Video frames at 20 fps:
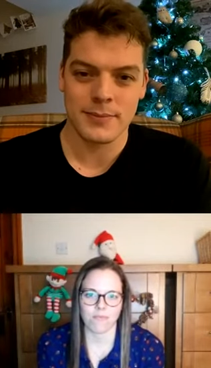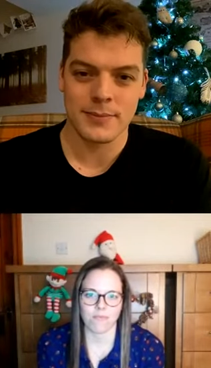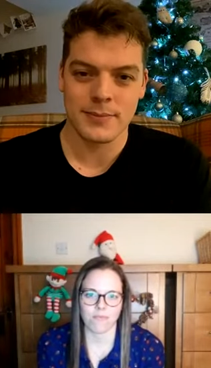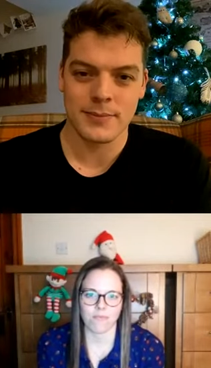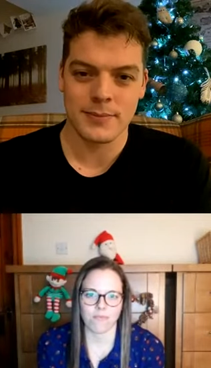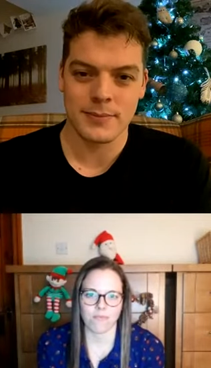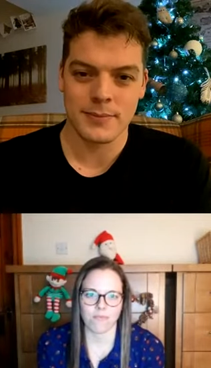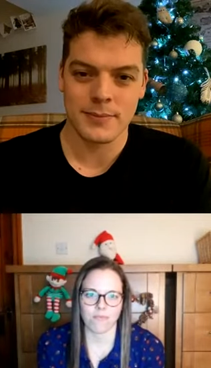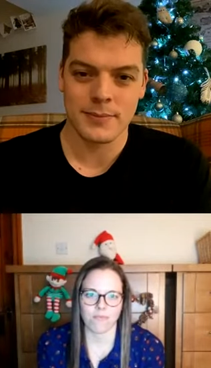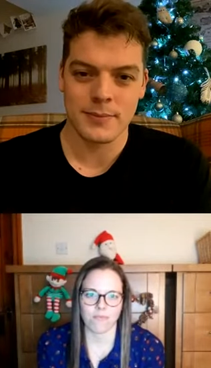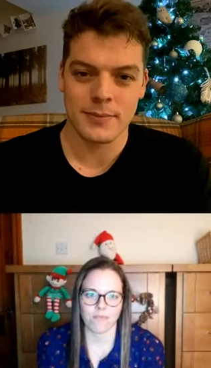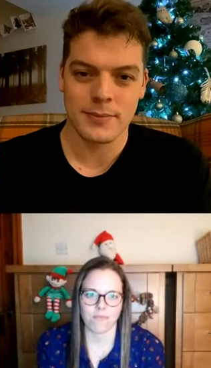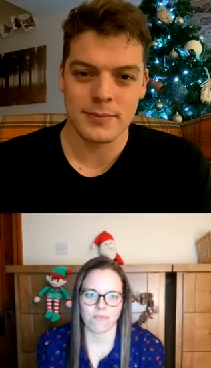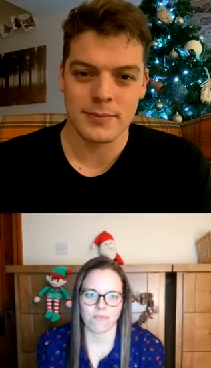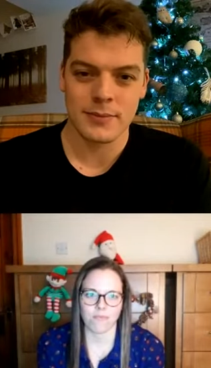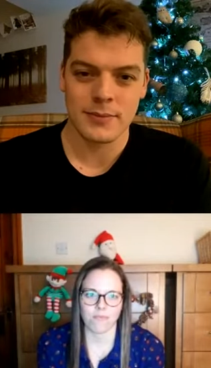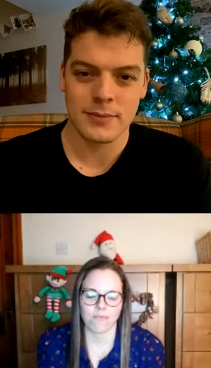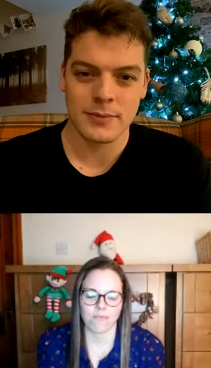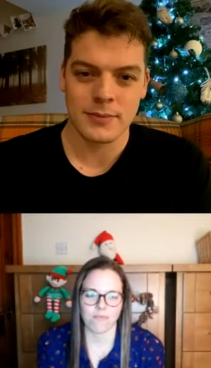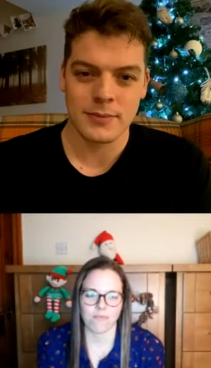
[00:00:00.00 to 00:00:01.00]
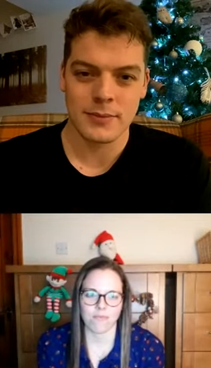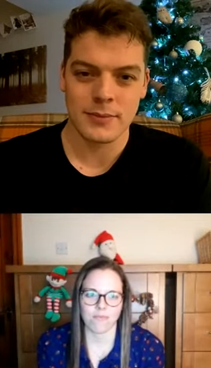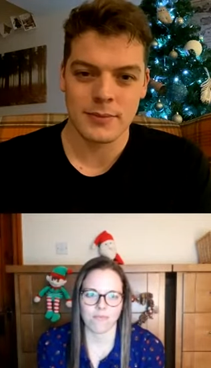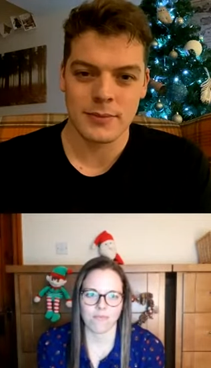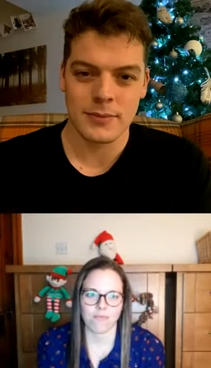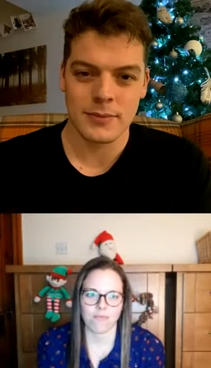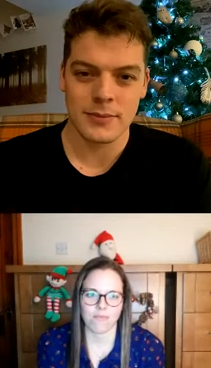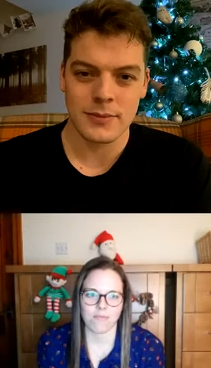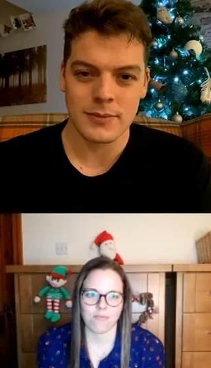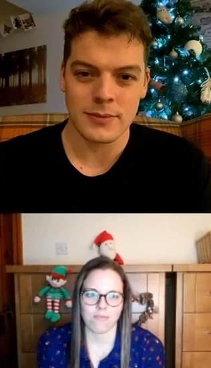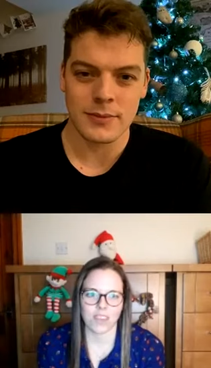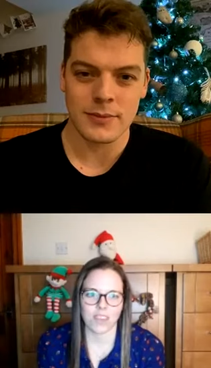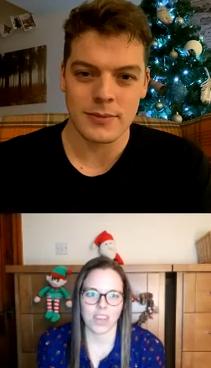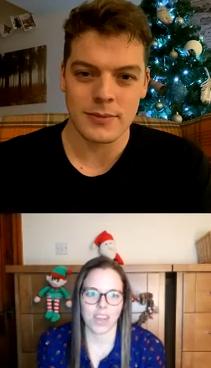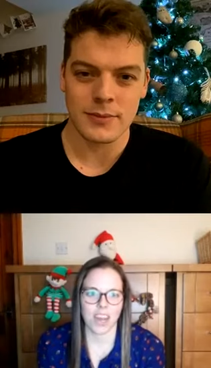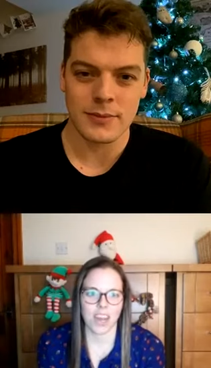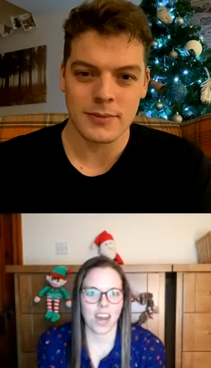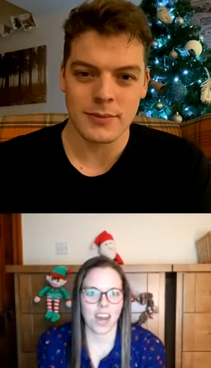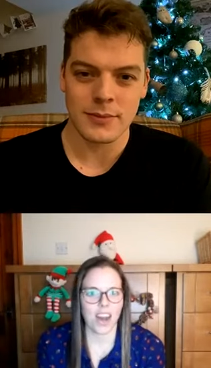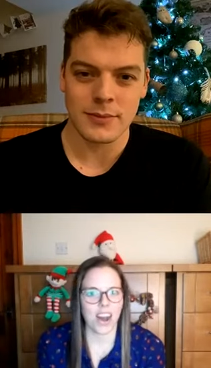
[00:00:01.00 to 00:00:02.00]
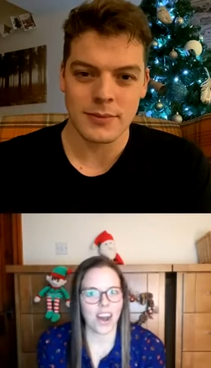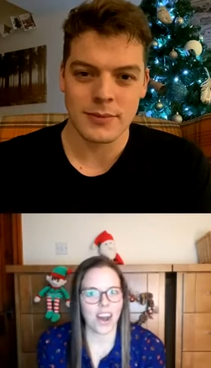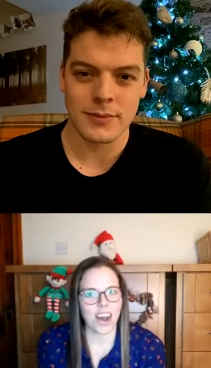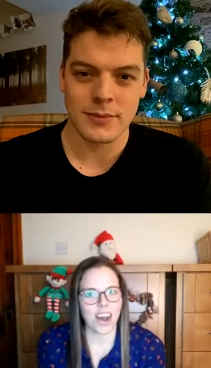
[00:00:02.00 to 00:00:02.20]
Nothing is said.